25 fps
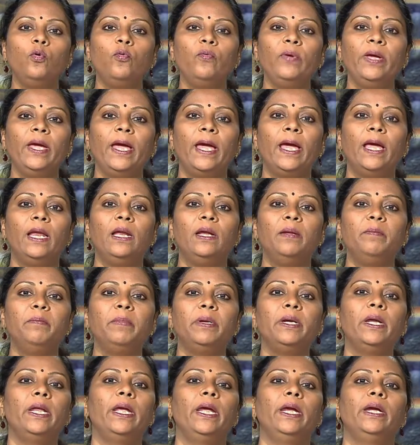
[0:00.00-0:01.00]
do we
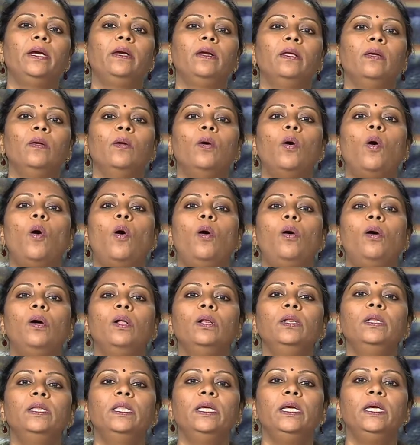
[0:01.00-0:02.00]
eliminate
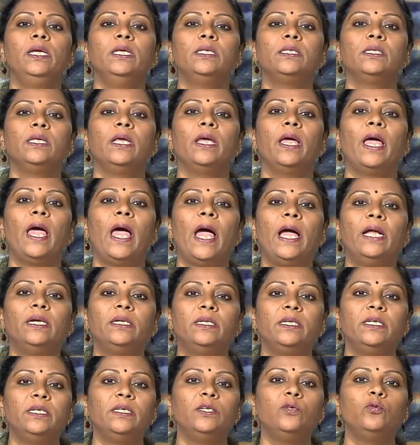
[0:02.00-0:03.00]
all these
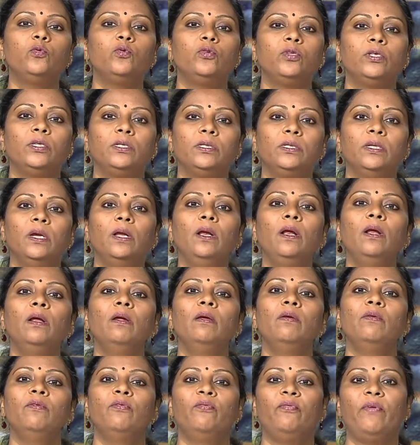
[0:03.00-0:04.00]
anti-nutritional
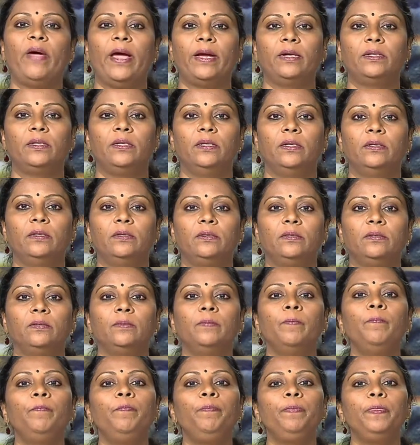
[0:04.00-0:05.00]
factors?
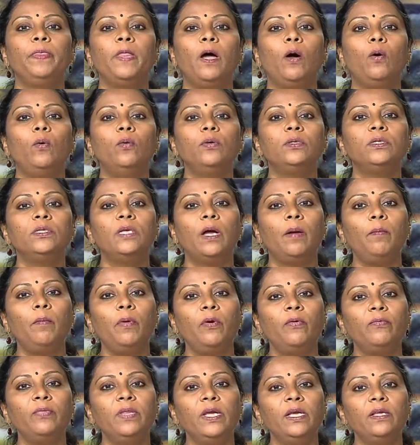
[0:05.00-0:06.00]
Now, some
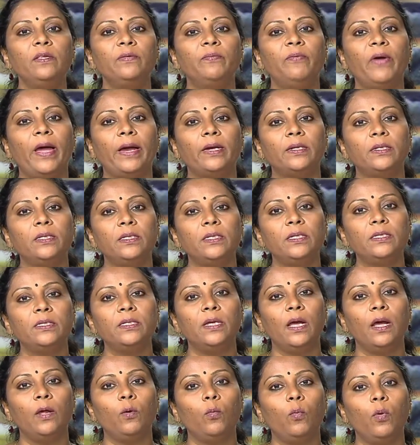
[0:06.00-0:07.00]
of these factors
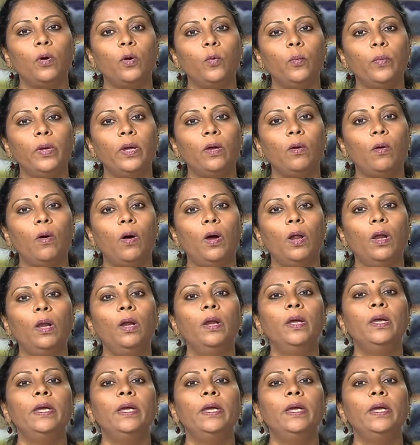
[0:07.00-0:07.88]
are what we call